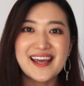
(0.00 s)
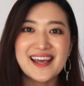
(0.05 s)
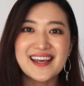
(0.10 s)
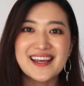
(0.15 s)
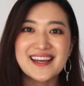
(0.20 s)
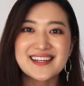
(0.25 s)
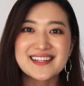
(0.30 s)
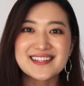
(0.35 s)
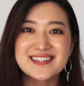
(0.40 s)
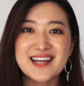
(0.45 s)

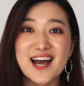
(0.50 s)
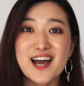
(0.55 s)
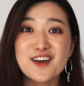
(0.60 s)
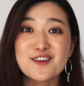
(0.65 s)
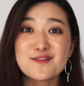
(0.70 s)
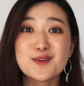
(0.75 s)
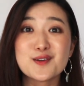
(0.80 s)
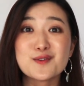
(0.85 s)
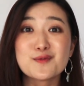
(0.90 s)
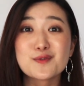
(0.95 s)
And
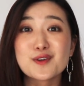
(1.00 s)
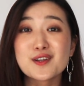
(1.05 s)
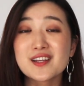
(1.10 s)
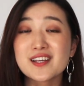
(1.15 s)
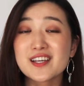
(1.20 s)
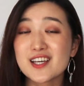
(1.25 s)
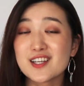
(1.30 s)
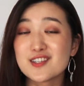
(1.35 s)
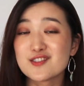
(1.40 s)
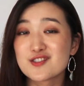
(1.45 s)
I've been
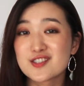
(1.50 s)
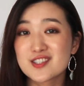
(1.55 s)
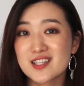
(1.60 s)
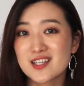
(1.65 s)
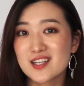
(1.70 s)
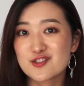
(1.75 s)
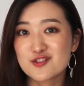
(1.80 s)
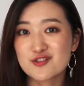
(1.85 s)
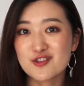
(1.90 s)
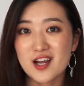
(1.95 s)
really
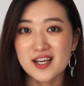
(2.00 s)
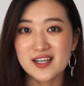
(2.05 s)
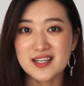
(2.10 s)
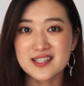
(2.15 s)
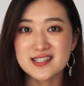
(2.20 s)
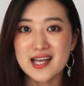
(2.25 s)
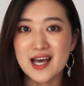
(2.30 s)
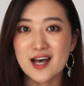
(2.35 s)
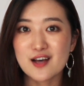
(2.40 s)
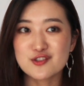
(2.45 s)
interested in trying
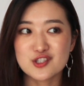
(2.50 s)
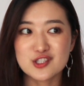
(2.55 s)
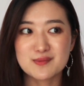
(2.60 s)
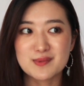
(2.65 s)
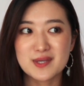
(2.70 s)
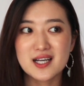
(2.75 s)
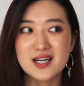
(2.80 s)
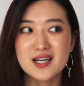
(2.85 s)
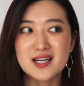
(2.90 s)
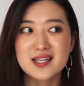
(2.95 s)
this out just
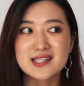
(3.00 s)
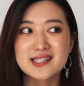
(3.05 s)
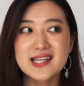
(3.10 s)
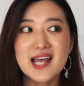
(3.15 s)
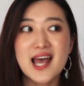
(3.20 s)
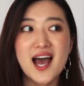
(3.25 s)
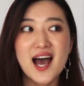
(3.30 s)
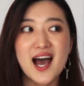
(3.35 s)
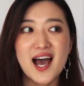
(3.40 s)
because